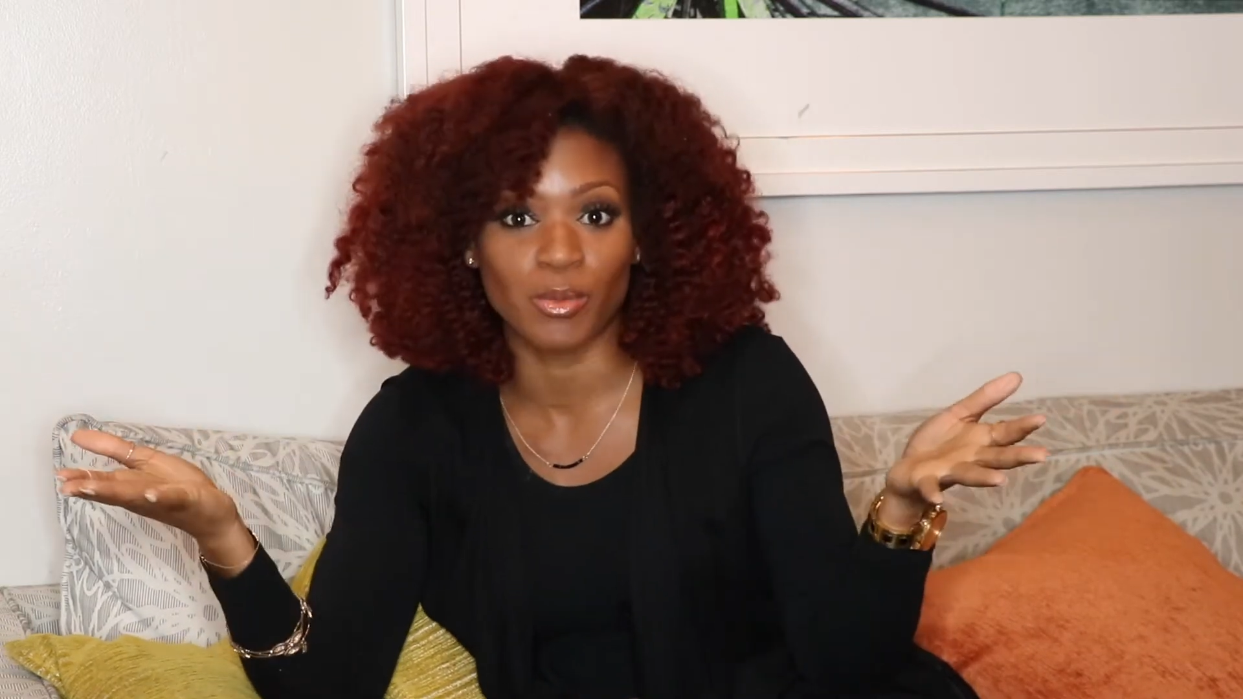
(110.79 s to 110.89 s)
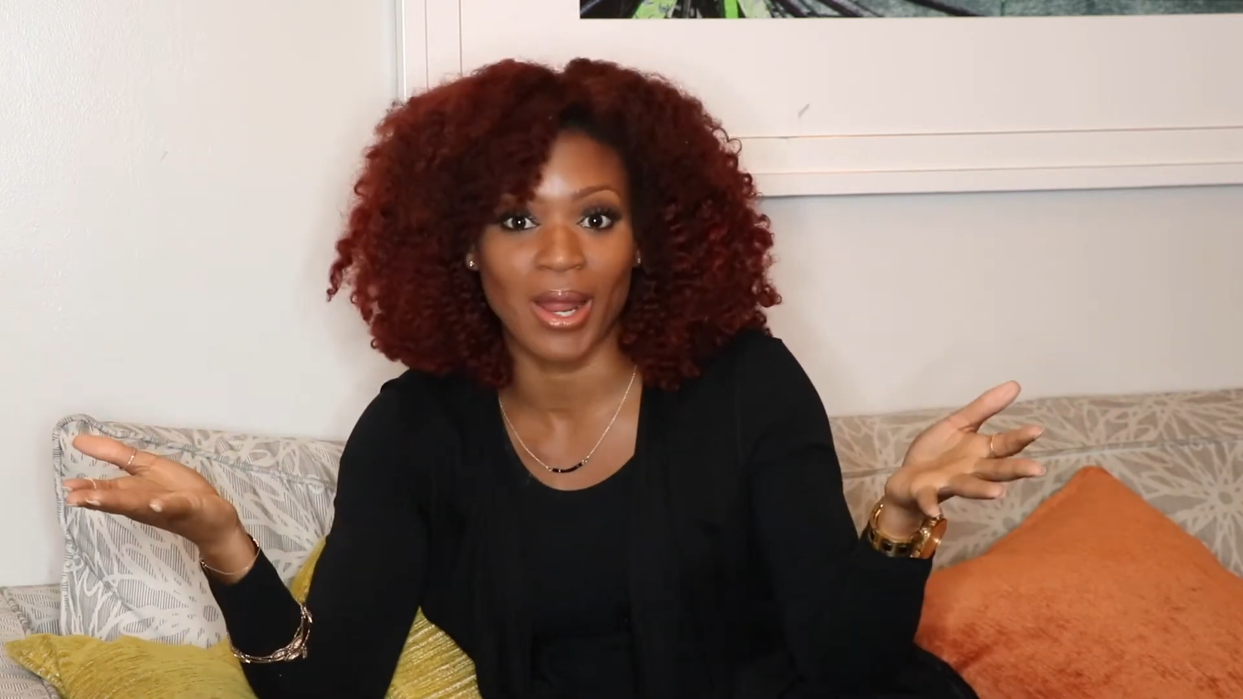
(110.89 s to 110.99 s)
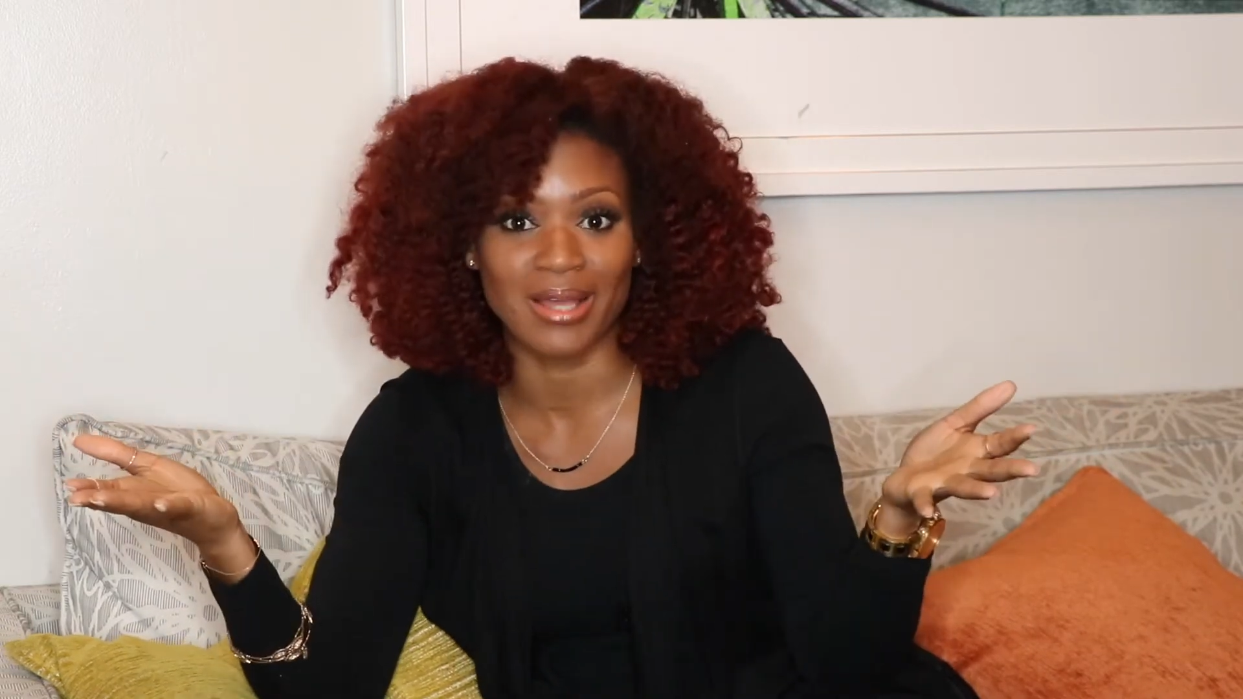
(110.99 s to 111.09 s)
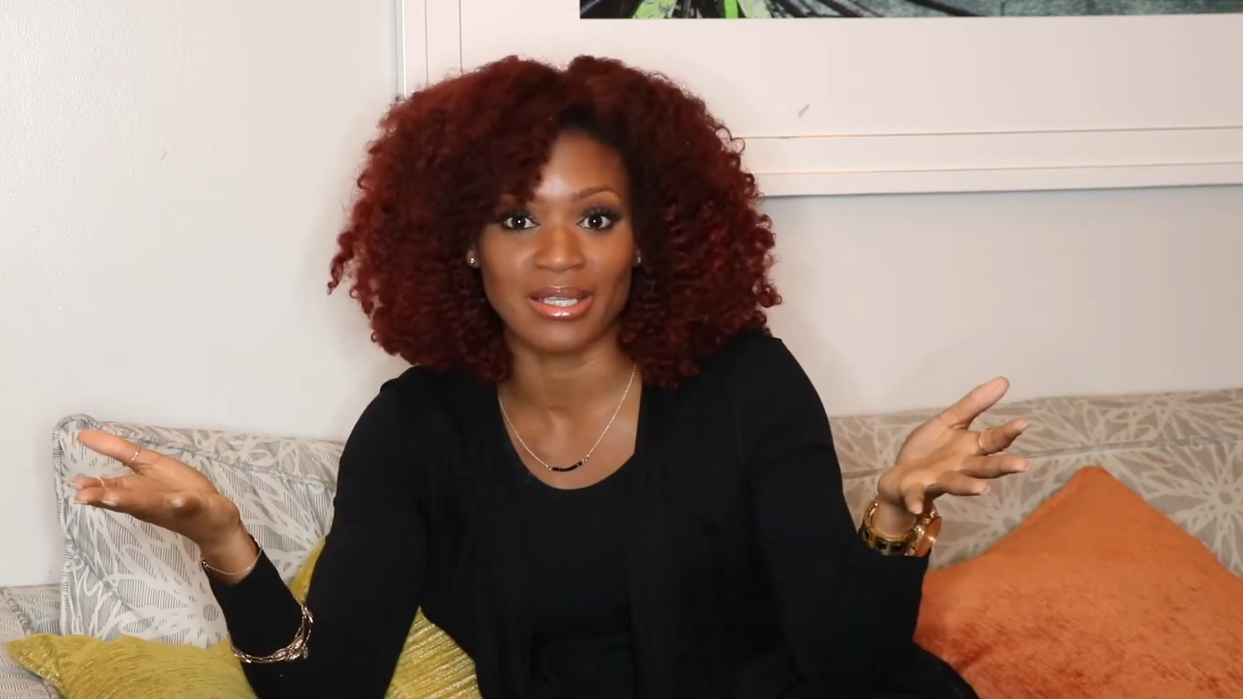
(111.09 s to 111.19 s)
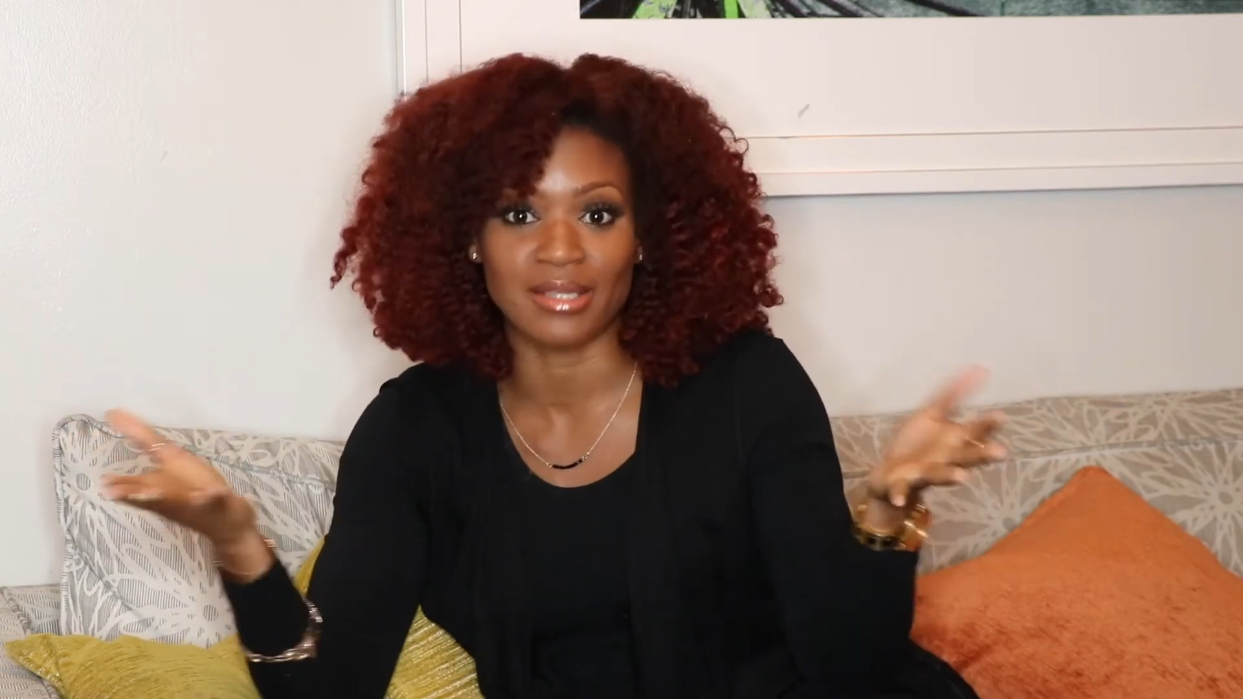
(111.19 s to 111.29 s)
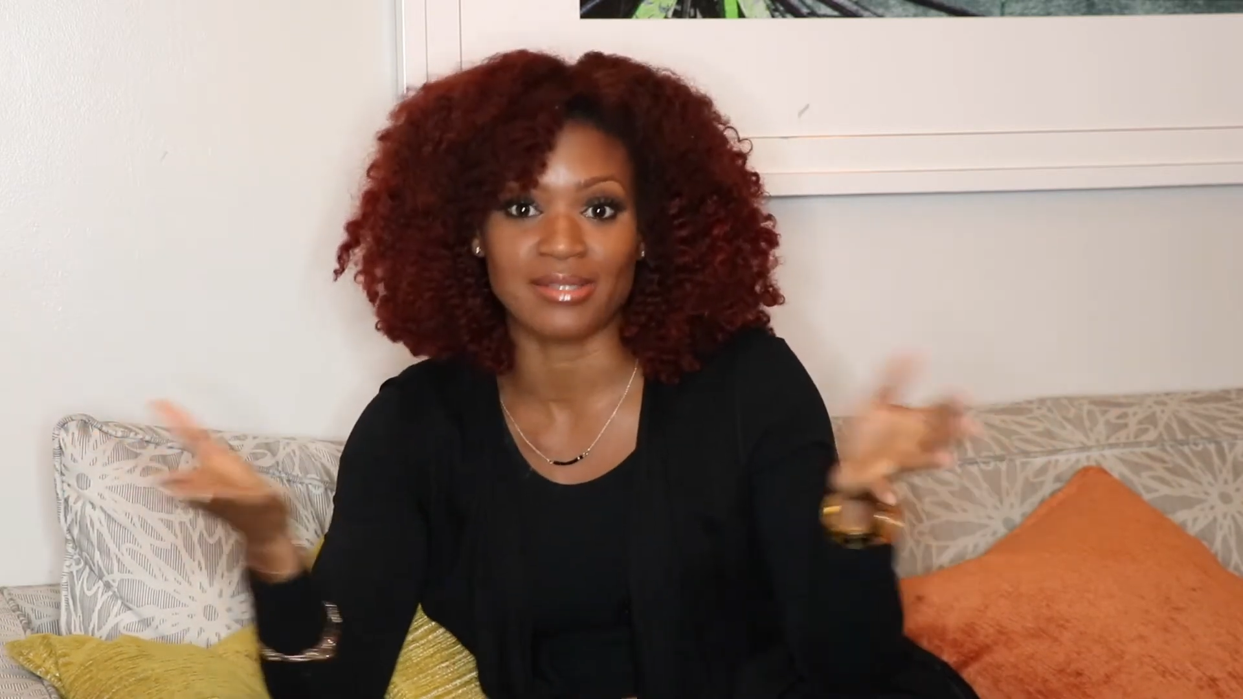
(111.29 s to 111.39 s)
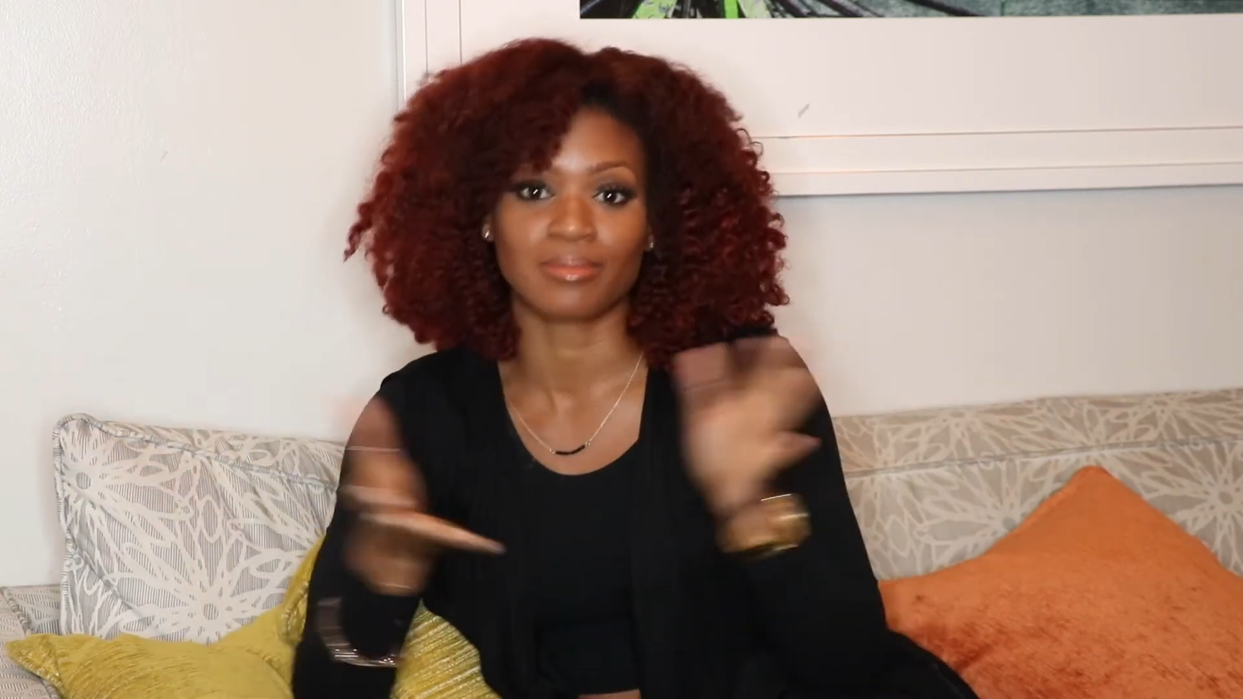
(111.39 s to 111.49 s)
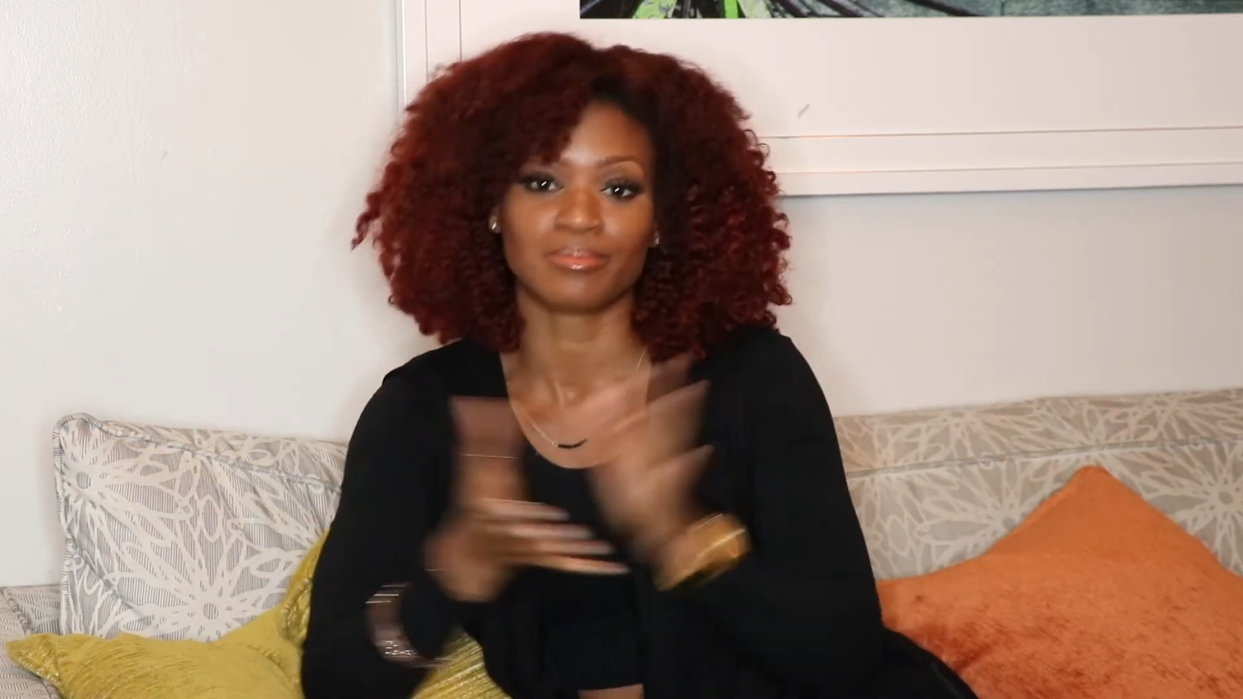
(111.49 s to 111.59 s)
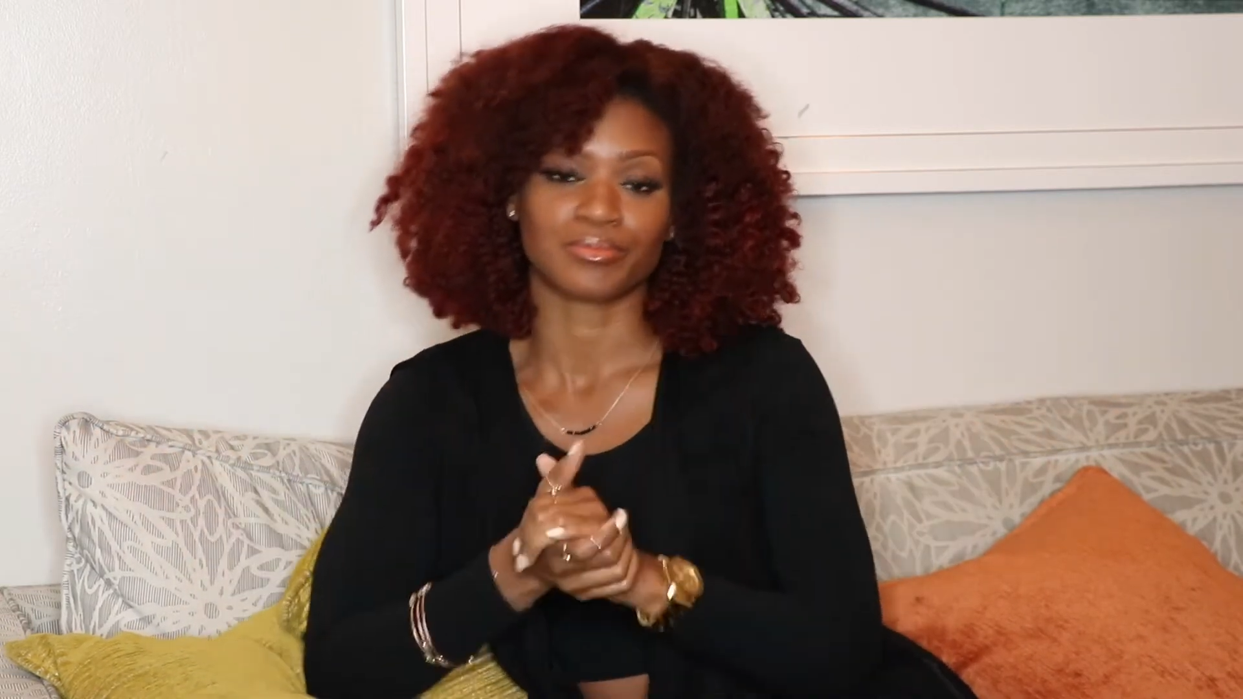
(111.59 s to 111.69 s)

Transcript: process.